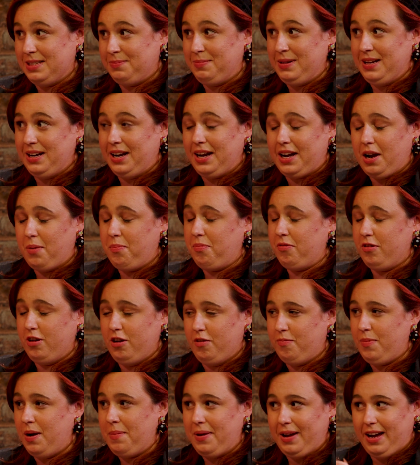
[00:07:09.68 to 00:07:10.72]
been like approved
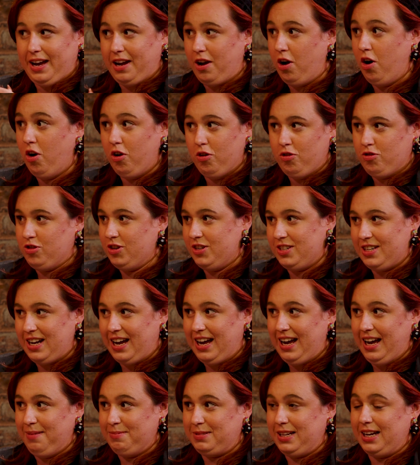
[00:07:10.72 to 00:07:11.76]
by me like 100
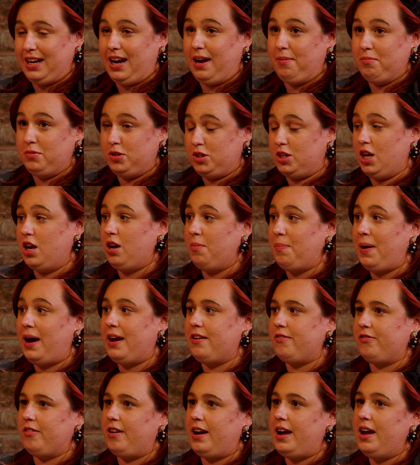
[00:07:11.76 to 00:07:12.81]
times. Like I'm so bad
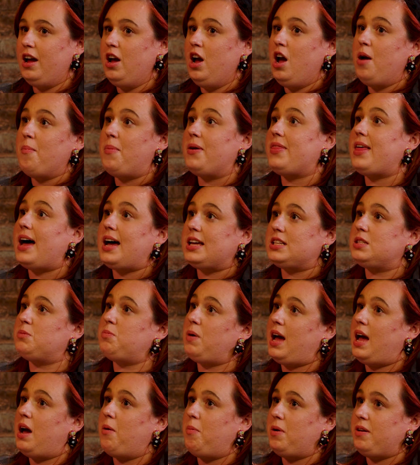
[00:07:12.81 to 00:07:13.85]
for it. But that's
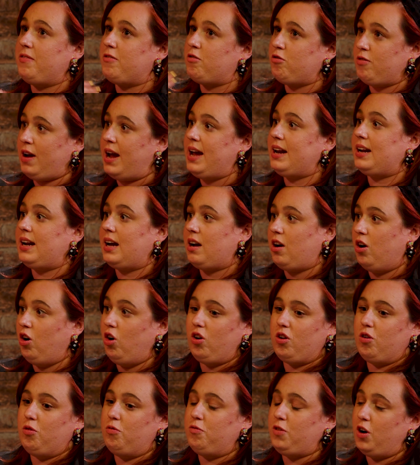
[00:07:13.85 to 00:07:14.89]
where we've created like a
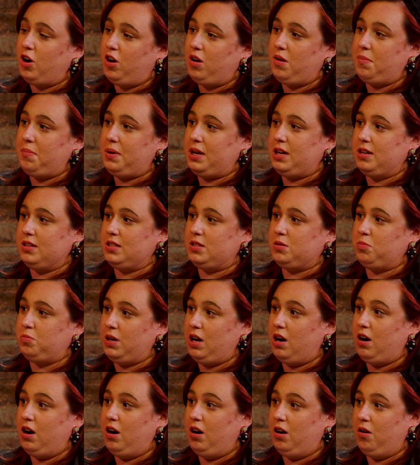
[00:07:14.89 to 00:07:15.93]
loyal following, because we
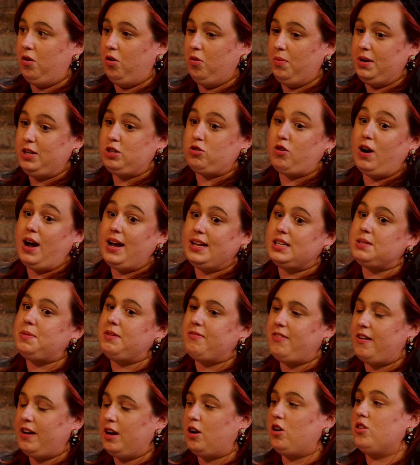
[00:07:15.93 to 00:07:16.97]
try to be
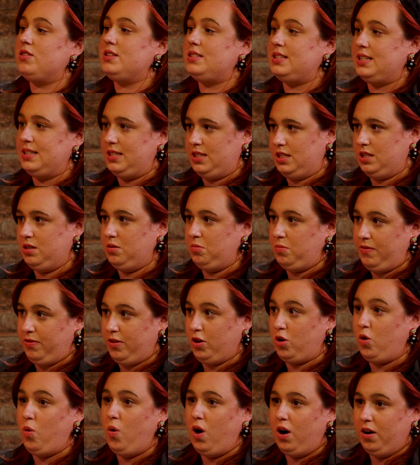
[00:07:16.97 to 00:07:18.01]
very consistent with the
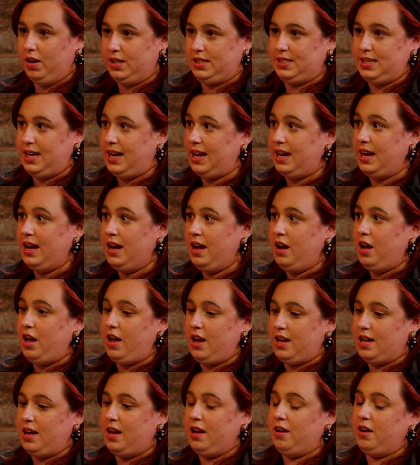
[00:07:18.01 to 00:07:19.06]
quality at
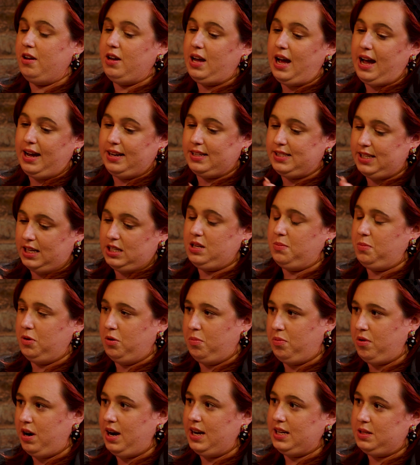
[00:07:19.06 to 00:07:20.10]
an accessible
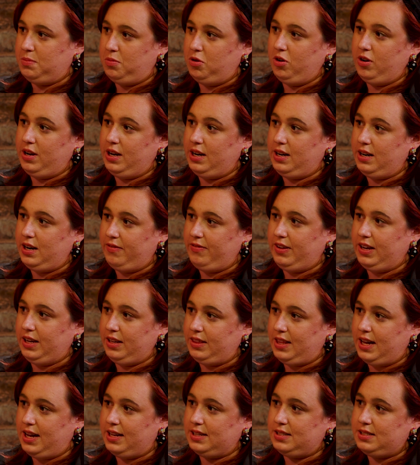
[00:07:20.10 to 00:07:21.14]
price point. I think
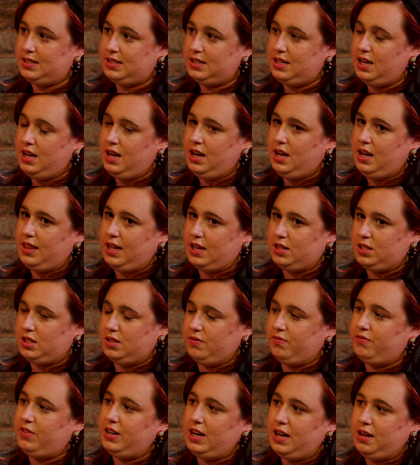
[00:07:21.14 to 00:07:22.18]
that's
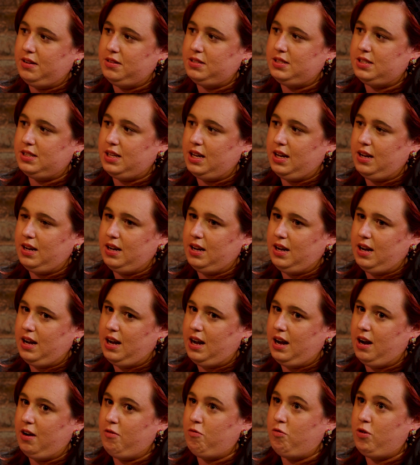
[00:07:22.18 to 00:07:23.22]
something else that
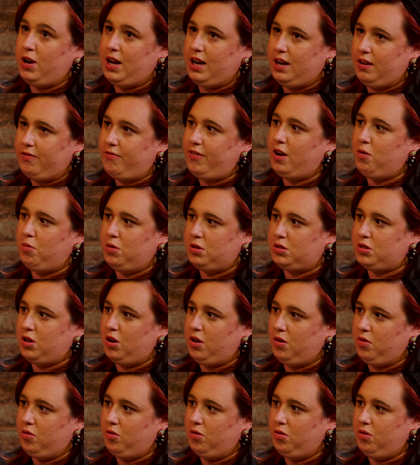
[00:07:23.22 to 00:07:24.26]
I really focus
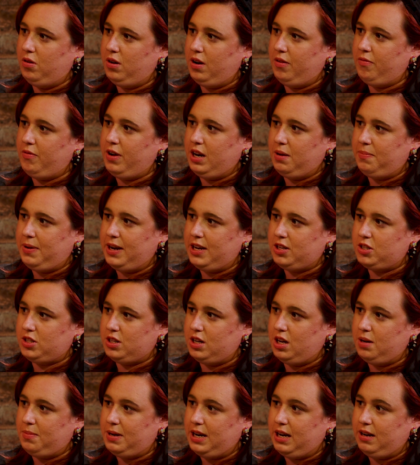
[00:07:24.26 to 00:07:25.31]
on or I'm really
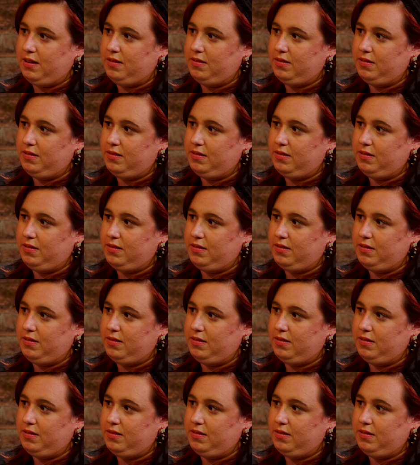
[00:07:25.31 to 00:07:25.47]
passionate about.